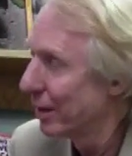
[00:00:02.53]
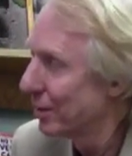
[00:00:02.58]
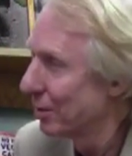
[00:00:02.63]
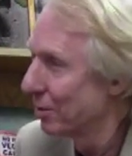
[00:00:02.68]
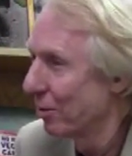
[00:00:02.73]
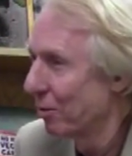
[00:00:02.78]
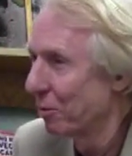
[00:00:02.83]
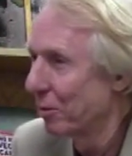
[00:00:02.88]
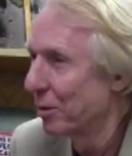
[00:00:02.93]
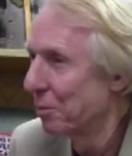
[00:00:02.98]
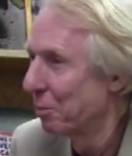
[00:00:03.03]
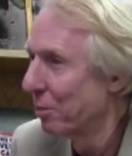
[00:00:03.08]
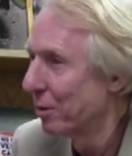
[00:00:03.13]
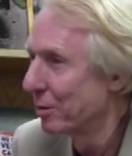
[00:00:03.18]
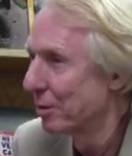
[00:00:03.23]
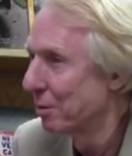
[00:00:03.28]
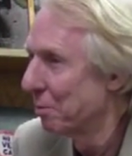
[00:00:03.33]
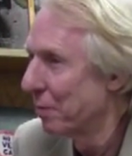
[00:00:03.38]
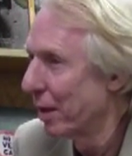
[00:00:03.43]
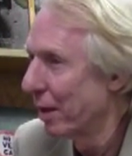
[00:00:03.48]
That's sort of what the
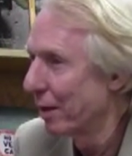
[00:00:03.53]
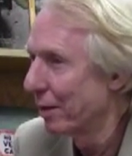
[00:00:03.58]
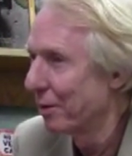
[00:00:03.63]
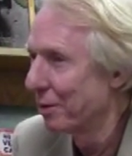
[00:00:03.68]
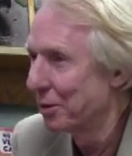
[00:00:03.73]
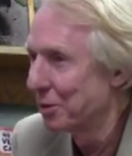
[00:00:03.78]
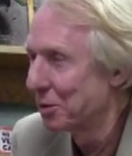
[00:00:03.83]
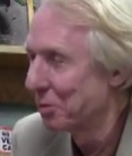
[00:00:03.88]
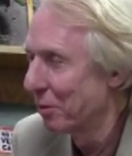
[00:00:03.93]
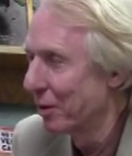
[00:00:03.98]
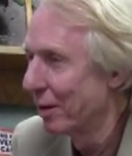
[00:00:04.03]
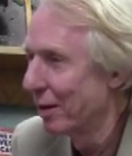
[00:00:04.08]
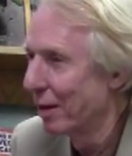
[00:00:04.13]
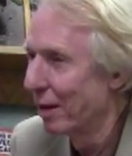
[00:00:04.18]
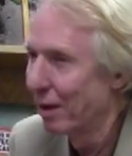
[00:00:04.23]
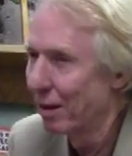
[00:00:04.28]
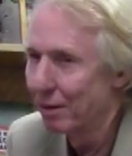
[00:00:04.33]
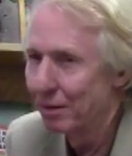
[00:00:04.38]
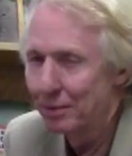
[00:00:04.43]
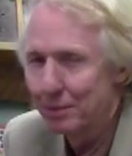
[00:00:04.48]
book's about. It costs
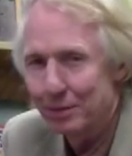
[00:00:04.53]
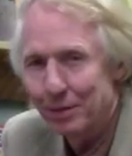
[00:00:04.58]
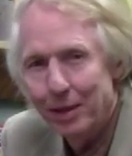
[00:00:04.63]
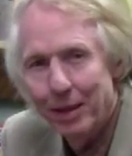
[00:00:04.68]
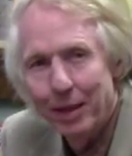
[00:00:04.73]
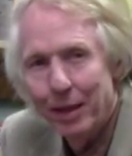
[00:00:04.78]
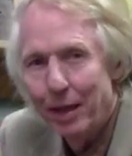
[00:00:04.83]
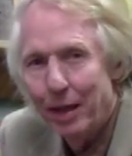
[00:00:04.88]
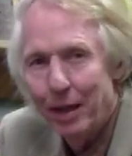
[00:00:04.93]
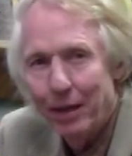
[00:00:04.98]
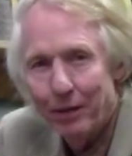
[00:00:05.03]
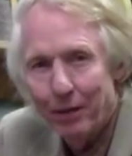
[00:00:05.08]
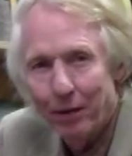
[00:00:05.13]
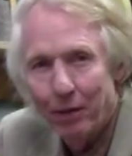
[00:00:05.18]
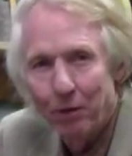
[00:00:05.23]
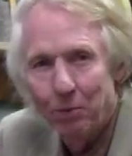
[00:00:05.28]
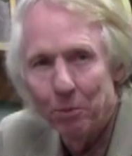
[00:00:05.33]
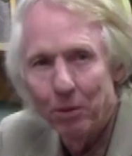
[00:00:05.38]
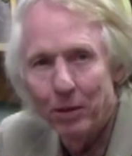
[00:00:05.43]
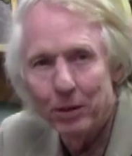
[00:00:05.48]
$20. The
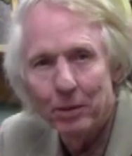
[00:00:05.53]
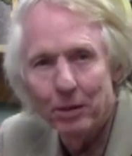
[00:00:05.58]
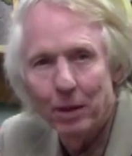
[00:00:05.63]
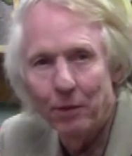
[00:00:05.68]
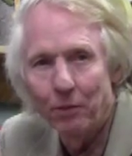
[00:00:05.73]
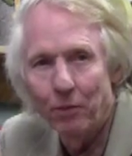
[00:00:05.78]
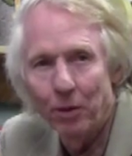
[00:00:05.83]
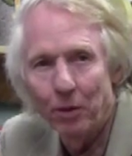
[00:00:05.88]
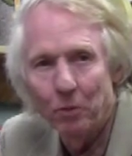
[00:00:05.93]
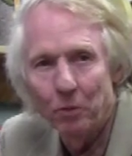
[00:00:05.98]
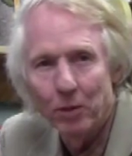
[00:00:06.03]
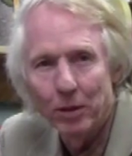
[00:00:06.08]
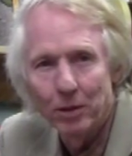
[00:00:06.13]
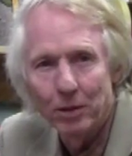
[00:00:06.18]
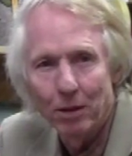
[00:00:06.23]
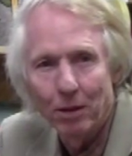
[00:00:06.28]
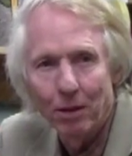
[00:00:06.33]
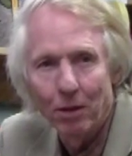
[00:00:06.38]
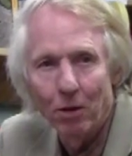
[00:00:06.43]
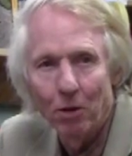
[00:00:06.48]
other books I've written,
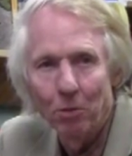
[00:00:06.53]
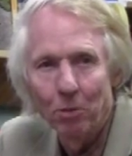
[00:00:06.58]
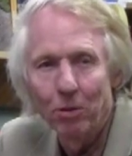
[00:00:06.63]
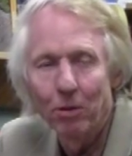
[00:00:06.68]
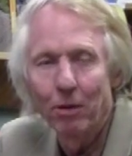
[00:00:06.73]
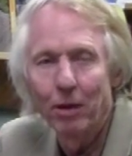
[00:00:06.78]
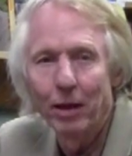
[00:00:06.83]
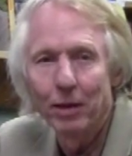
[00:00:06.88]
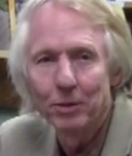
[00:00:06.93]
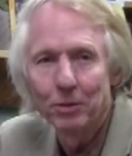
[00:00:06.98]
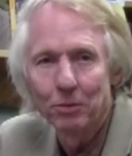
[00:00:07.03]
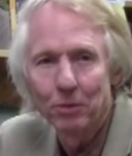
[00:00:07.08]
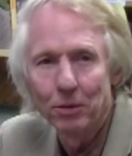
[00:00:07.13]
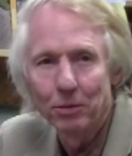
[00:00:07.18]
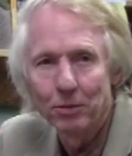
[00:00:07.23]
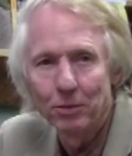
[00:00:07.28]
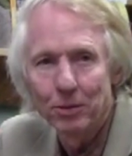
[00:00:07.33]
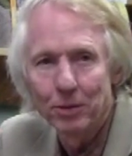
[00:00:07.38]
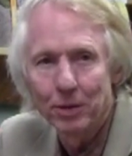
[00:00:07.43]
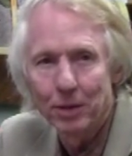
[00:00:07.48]
one's on global
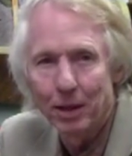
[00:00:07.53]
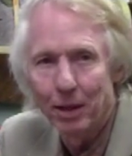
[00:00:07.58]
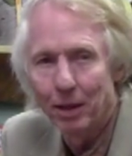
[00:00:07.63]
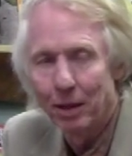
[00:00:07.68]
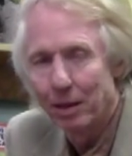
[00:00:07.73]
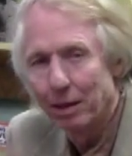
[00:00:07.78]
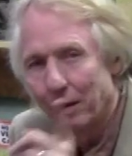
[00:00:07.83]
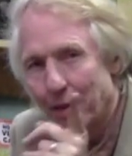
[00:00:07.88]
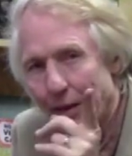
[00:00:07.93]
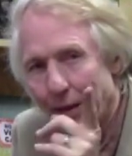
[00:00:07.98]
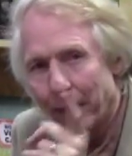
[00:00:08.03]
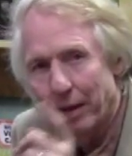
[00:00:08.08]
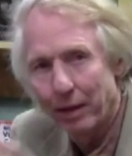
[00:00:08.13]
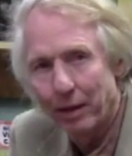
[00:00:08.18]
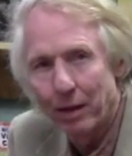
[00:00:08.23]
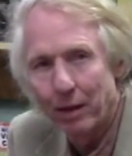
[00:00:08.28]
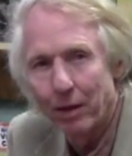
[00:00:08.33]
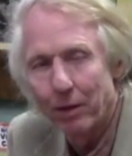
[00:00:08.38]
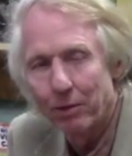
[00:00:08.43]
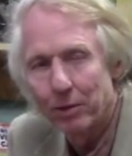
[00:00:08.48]
grassroots,
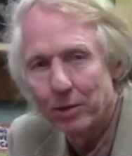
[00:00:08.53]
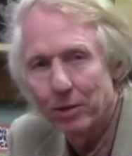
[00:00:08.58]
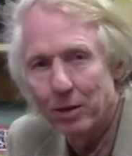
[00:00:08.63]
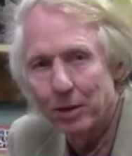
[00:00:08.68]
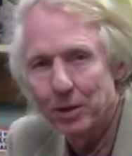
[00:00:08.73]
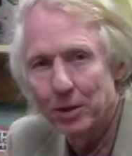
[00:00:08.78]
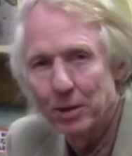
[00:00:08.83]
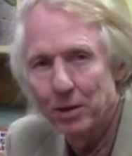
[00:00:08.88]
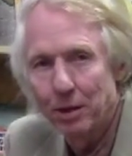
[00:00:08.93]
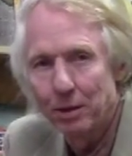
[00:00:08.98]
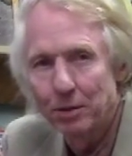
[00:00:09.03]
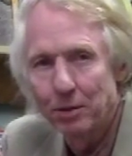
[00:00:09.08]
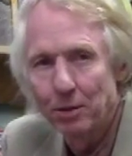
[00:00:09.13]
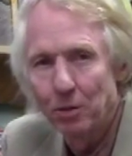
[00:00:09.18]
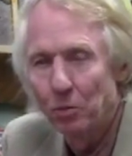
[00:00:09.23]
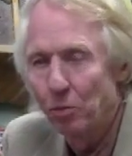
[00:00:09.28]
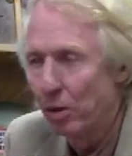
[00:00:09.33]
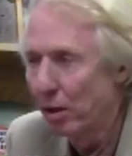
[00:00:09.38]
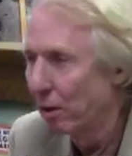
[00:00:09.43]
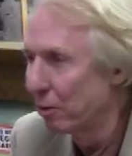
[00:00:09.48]
and the other is called
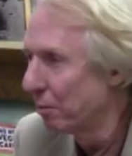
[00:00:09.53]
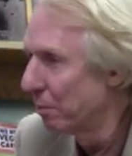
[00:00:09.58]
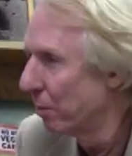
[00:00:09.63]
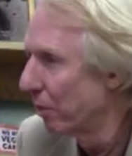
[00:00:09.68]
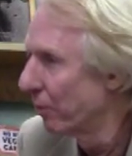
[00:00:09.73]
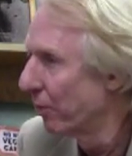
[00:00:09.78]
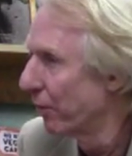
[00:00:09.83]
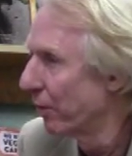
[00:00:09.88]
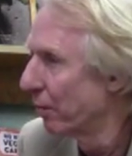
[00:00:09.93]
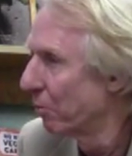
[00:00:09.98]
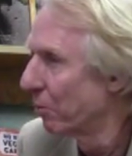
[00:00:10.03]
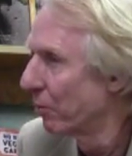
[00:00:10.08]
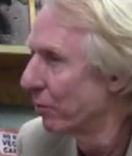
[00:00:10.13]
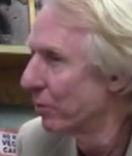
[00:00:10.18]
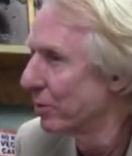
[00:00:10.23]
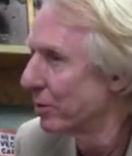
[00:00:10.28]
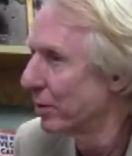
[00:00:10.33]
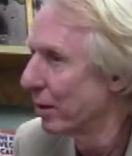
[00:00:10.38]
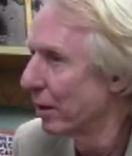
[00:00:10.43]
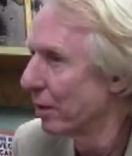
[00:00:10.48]
Citizen Wealth. Both of them are
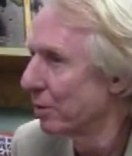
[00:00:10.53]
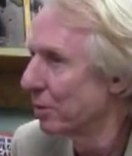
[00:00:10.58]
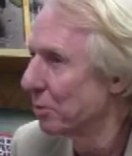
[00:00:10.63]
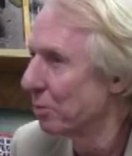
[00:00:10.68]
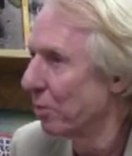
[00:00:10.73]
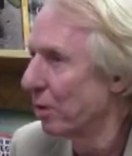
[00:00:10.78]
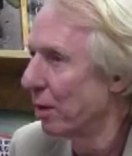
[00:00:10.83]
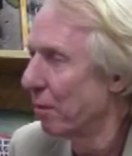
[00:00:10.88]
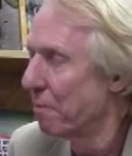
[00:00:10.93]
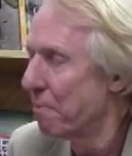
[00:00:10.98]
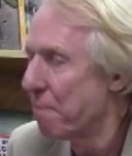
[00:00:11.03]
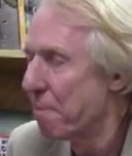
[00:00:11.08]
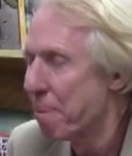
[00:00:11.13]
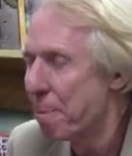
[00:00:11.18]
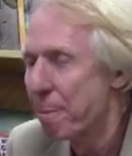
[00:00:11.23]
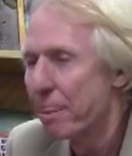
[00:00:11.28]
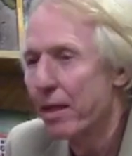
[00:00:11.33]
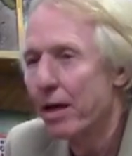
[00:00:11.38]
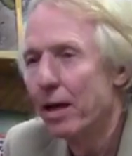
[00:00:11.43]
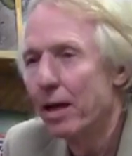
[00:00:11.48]
for sale as well.
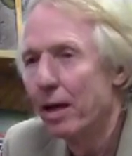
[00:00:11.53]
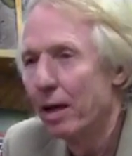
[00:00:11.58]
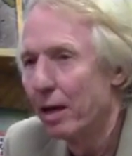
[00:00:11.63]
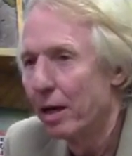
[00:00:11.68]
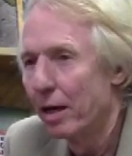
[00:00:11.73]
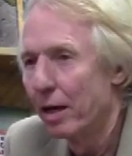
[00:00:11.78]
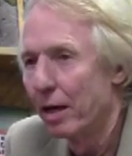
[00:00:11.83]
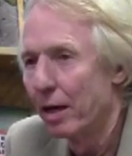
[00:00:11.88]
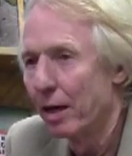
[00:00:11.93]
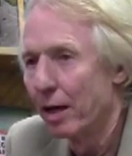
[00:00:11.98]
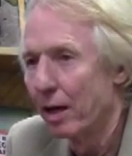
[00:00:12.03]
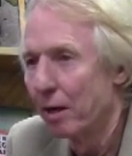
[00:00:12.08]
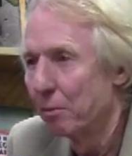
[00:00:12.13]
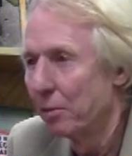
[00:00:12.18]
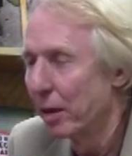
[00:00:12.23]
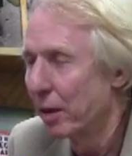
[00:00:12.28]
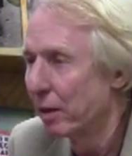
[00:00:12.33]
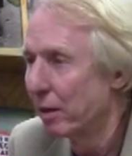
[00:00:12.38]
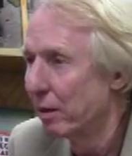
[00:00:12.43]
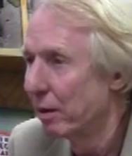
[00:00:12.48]
And I'll
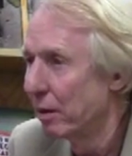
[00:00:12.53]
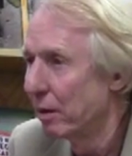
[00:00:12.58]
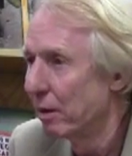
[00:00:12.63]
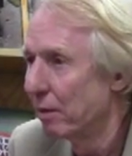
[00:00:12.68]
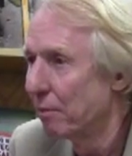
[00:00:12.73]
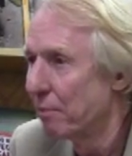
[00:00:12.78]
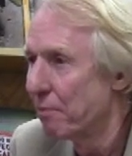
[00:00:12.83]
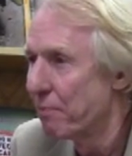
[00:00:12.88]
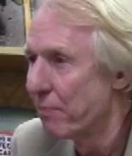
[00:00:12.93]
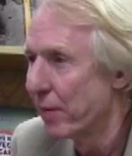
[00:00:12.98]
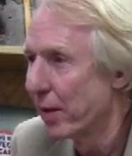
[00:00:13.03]
make a deal.